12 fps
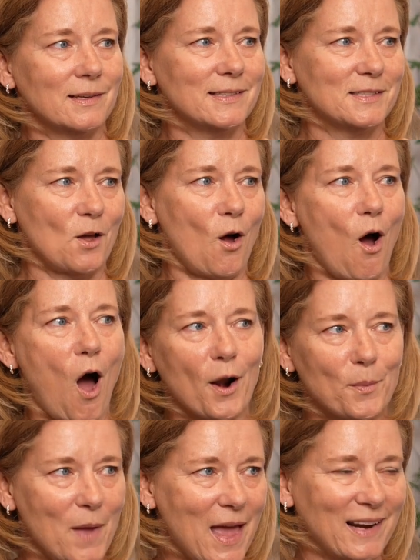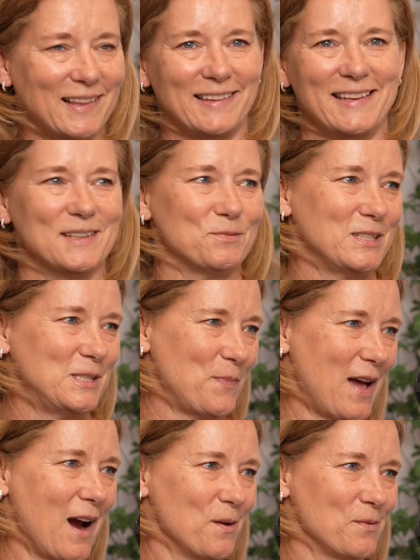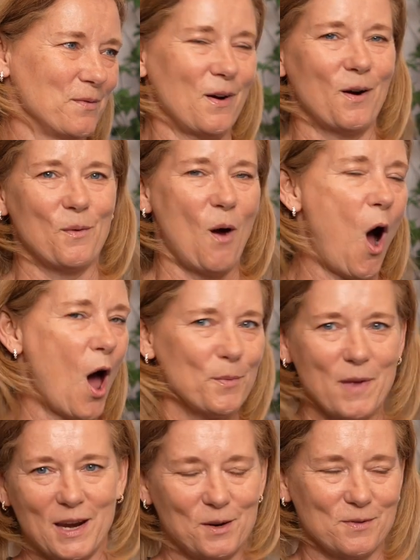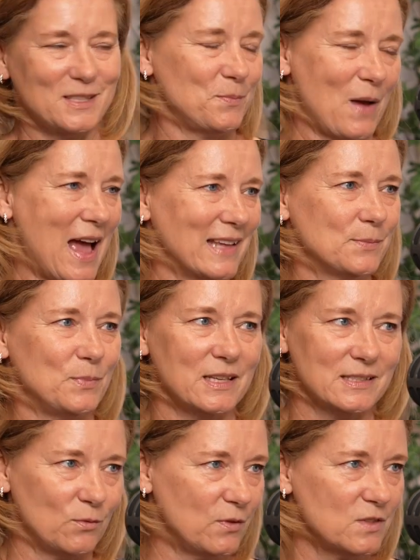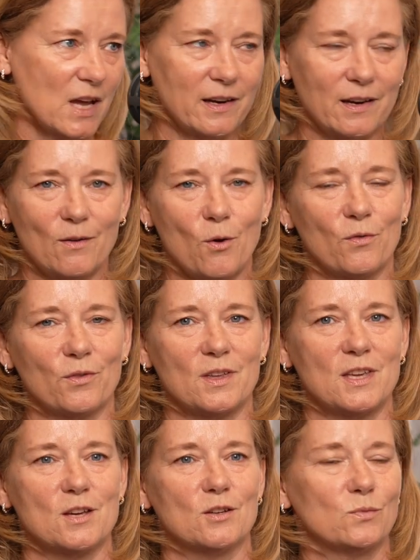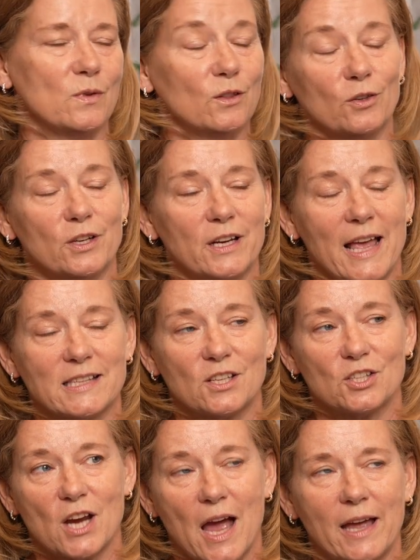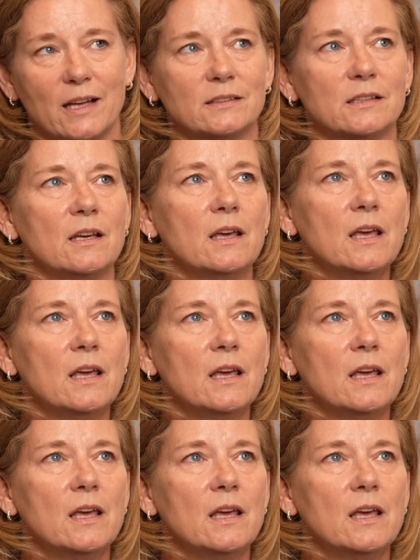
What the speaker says: It's automatically our automatic response because we've done it over the years. We learned it as a child.